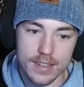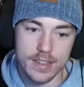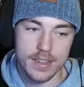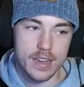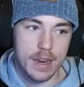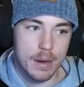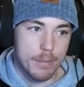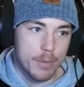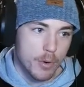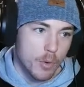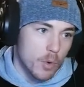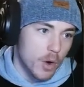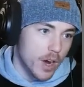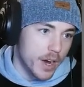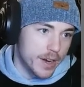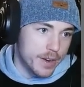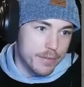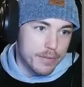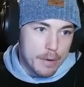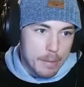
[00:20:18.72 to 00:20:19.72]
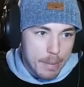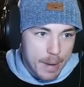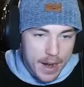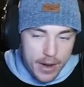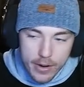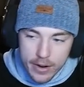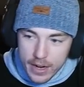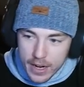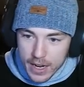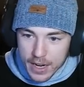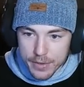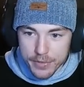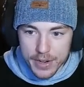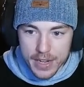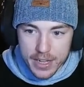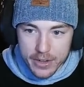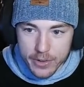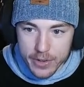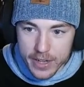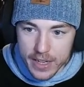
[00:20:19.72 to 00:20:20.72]
Number 1 for Paragon of
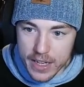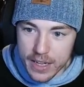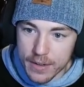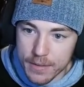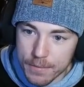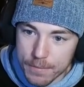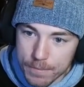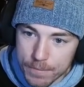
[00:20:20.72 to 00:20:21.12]
Iniquity,